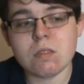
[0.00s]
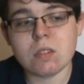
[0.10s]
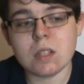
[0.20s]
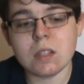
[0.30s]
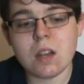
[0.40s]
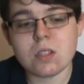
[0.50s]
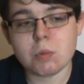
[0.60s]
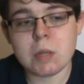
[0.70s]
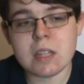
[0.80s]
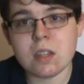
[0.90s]
the
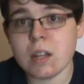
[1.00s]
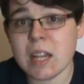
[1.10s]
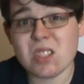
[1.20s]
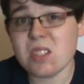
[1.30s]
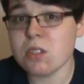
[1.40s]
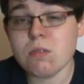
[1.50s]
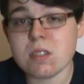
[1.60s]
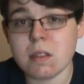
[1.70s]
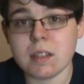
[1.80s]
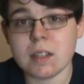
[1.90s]
last week, then I actually do
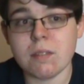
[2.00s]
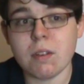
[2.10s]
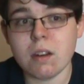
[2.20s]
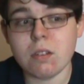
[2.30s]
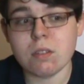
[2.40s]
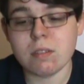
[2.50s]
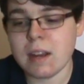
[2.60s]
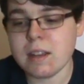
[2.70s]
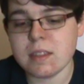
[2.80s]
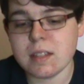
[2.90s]
something. If I don't do
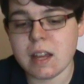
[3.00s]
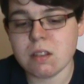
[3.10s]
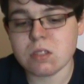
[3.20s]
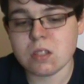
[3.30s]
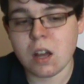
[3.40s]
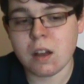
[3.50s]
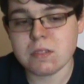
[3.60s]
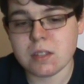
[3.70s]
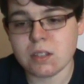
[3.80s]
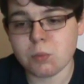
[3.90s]
anything else
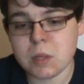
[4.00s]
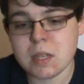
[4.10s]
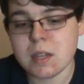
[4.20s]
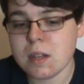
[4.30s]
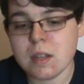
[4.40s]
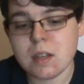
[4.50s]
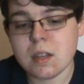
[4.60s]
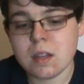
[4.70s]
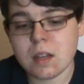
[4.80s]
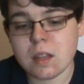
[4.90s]
after that week,
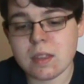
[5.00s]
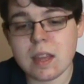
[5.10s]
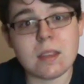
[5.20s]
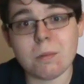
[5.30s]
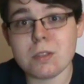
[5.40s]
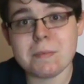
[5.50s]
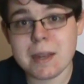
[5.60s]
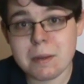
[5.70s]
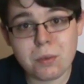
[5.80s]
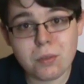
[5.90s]
then there won't be
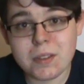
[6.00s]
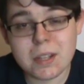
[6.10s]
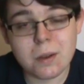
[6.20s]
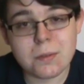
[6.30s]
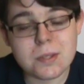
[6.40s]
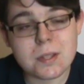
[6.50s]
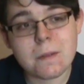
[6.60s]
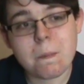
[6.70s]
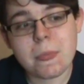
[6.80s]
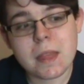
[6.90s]
any more videos.
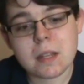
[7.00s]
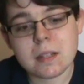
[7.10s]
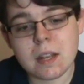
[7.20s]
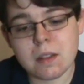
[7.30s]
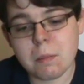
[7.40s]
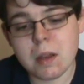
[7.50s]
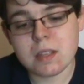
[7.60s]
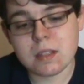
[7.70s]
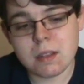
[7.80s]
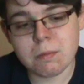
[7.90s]
Now
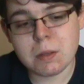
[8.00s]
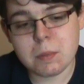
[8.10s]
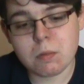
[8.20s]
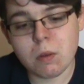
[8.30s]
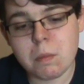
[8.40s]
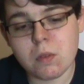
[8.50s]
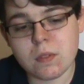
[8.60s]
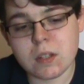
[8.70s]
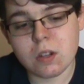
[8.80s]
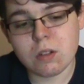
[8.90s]
there will be one more
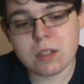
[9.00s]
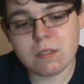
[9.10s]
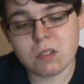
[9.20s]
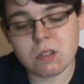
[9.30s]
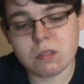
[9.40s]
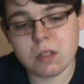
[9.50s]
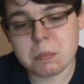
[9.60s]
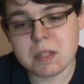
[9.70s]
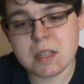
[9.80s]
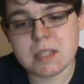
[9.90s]
video giving you an
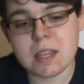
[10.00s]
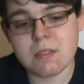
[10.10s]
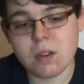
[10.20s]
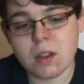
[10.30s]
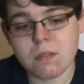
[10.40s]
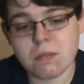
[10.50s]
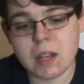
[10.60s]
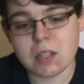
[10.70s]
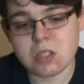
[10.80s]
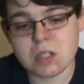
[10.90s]
update if I've
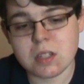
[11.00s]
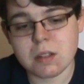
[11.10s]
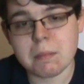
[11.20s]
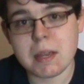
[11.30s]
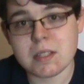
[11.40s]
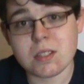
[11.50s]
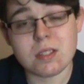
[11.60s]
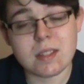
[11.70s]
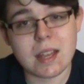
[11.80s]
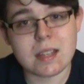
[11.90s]
actually made it
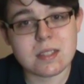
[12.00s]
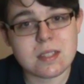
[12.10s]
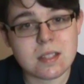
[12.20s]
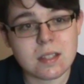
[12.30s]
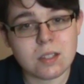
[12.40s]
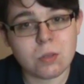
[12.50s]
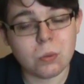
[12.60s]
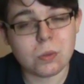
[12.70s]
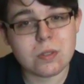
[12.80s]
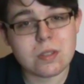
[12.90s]
to the next
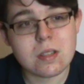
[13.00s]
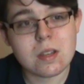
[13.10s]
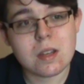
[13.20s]
course,